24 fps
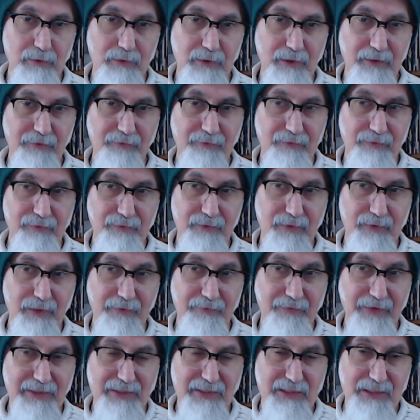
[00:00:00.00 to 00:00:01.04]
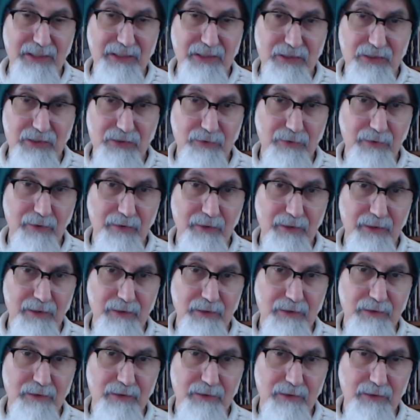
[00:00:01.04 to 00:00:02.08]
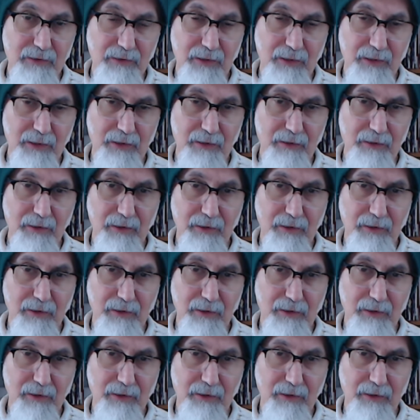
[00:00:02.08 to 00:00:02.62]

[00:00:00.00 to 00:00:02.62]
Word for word: If if I see certain things, uh,